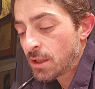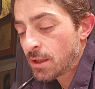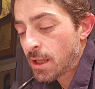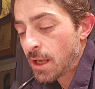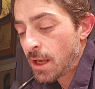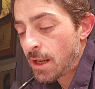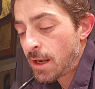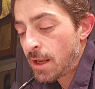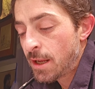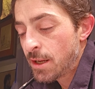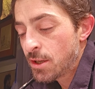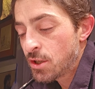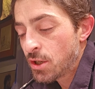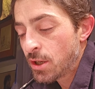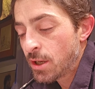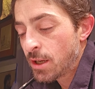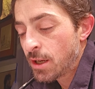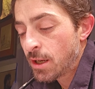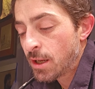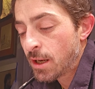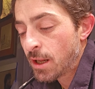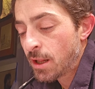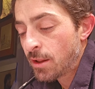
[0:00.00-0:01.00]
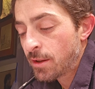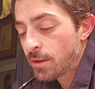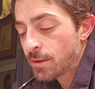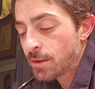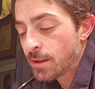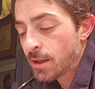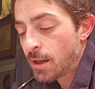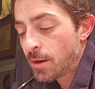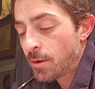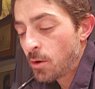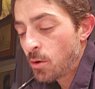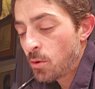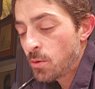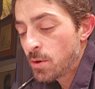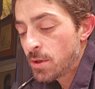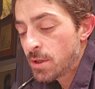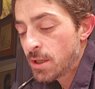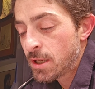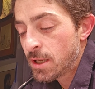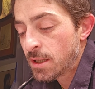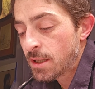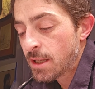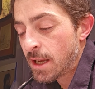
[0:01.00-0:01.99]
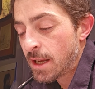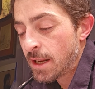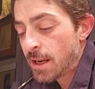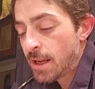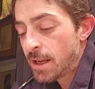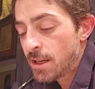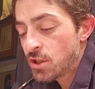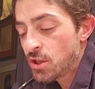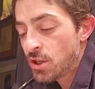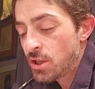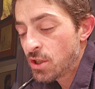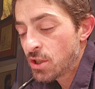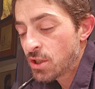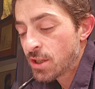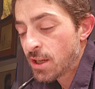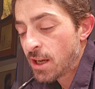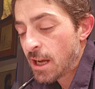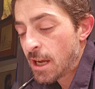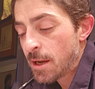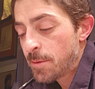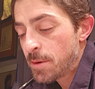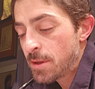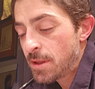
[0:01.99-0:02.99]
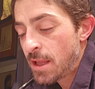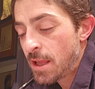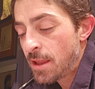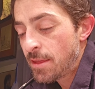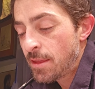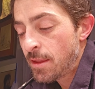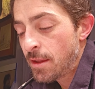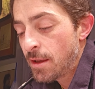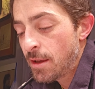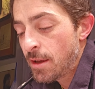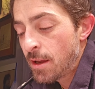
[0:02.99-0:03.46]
That edge again. I'll always hit that edge each time, and then